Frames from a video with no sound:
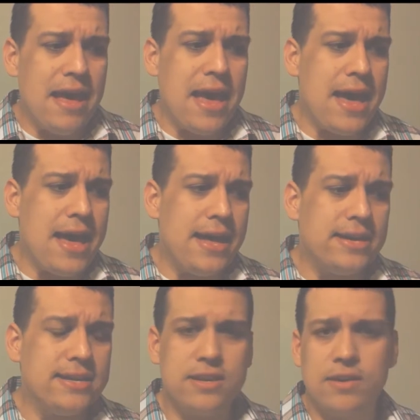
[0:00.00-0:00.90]

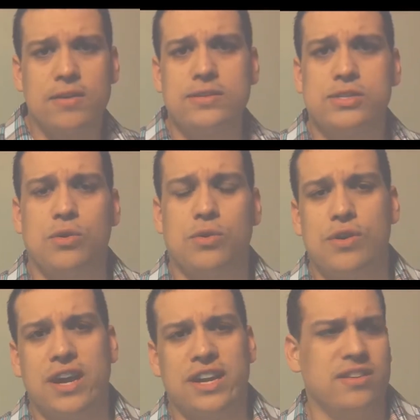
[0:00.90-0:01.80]
and you go to the
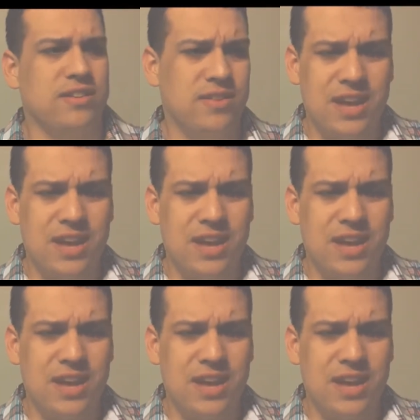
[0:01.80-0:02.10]
store and